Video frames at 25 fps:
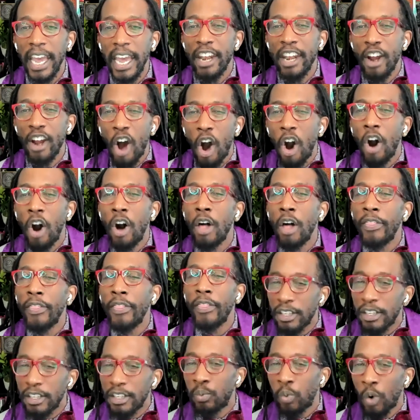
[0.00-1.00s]
and all
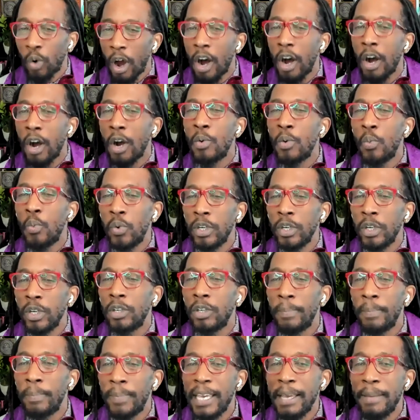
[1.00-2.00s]
that is wrong
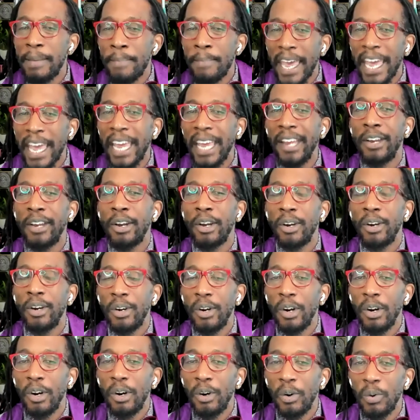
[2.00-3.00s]
will be made
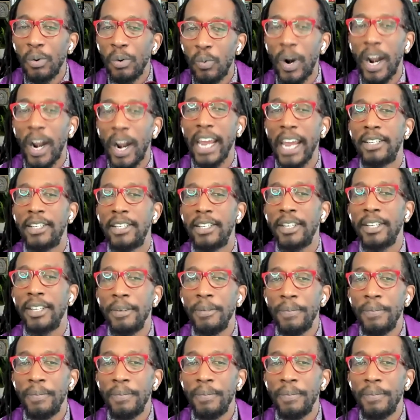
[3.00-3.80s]
right.